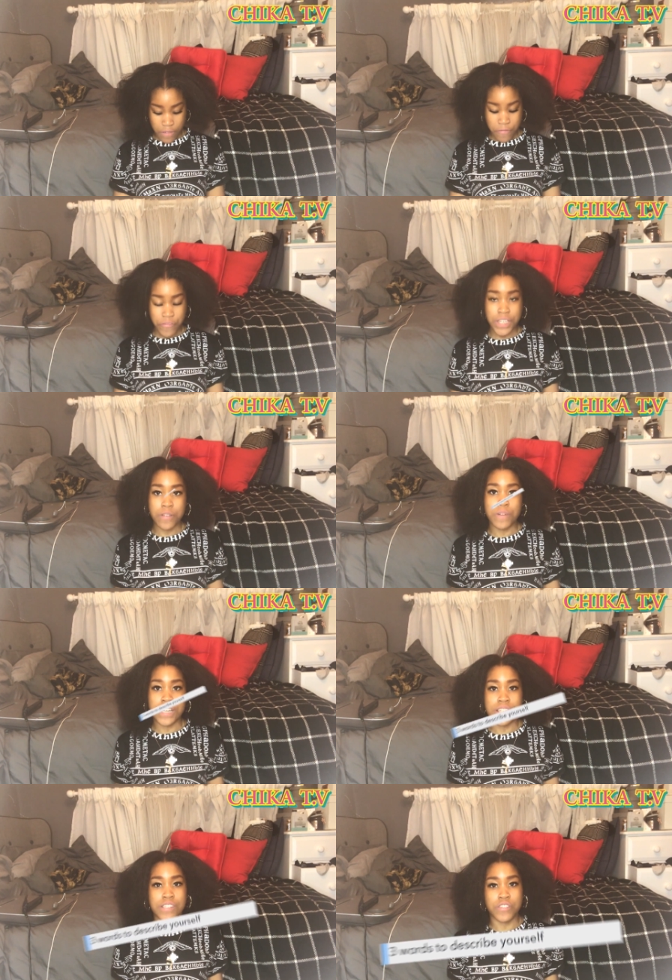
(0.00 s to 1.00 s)
three
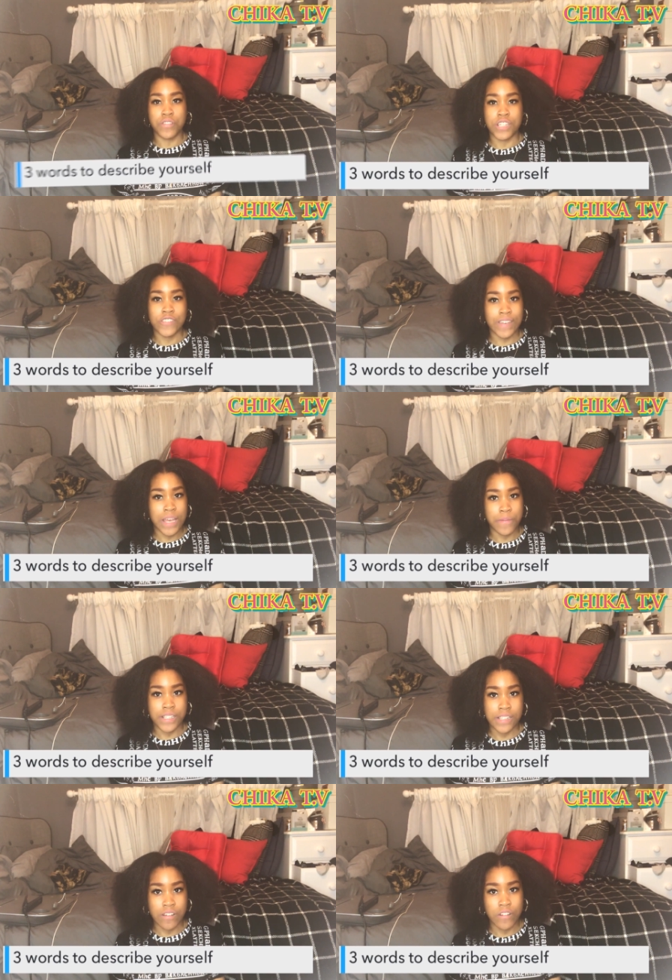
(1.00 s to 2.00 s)
words to describe
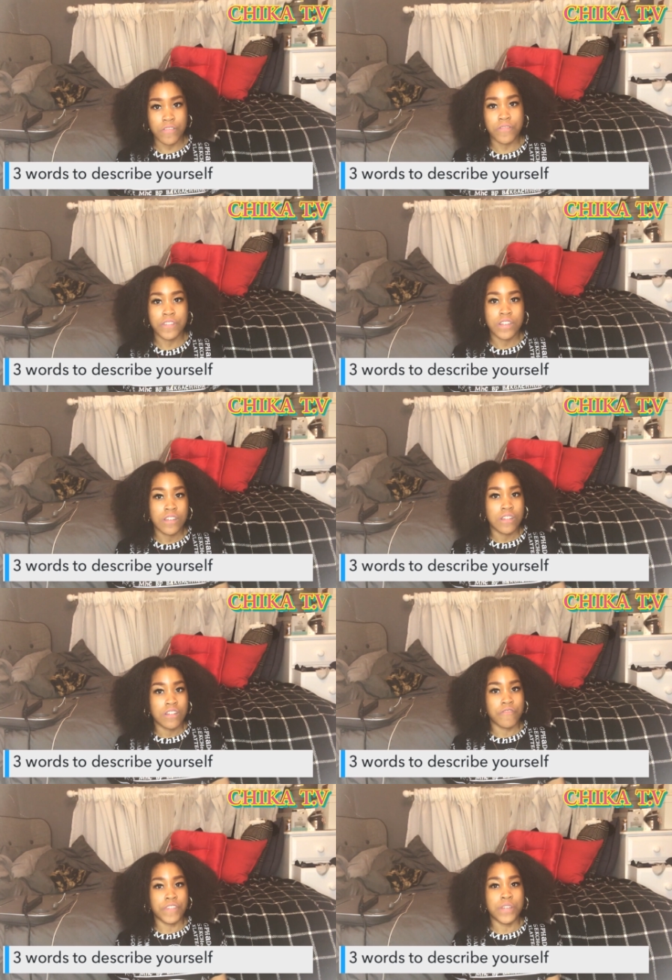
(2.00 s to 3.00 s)
yourself.
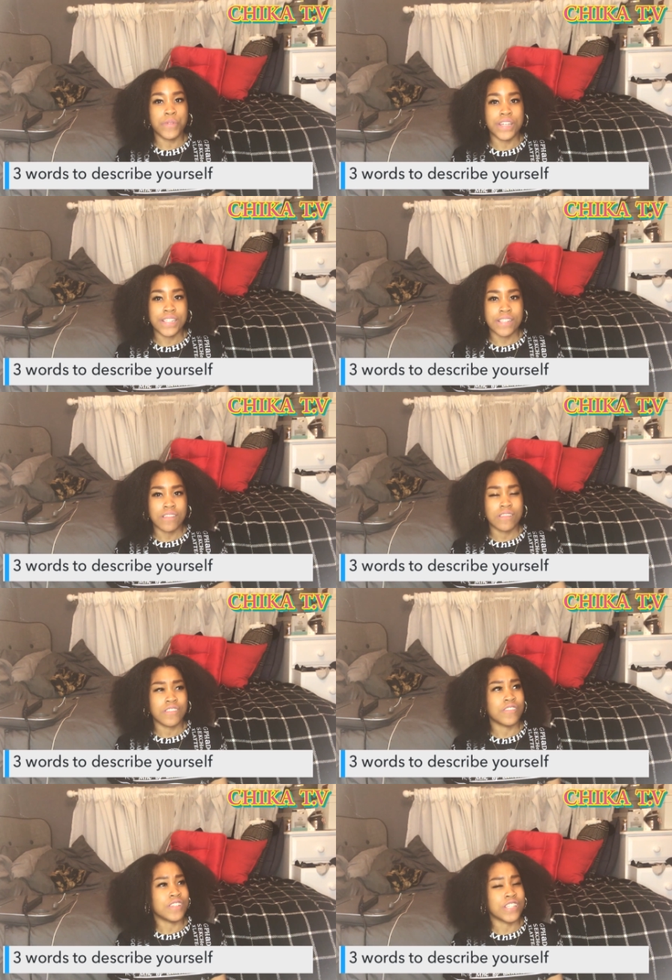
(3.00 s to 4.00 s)
Three words
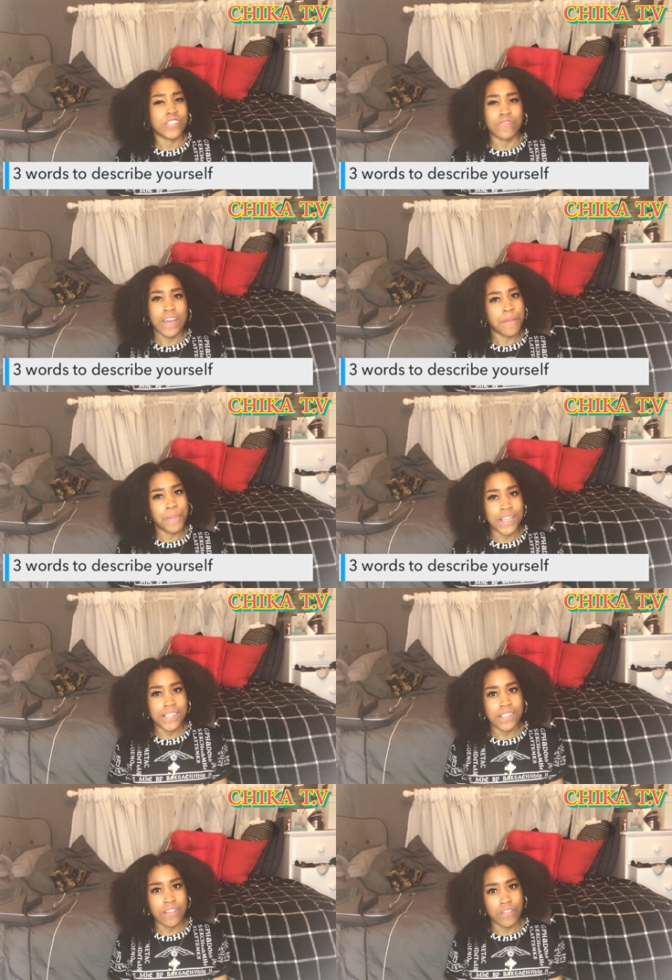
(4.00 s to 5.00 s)
to describe
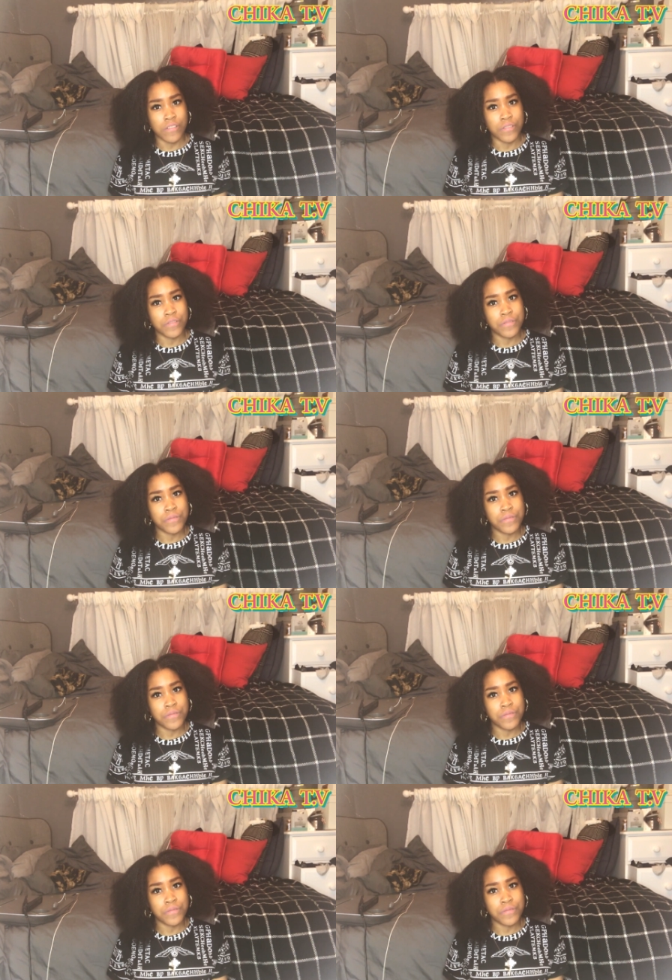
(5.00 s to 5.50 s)
myself.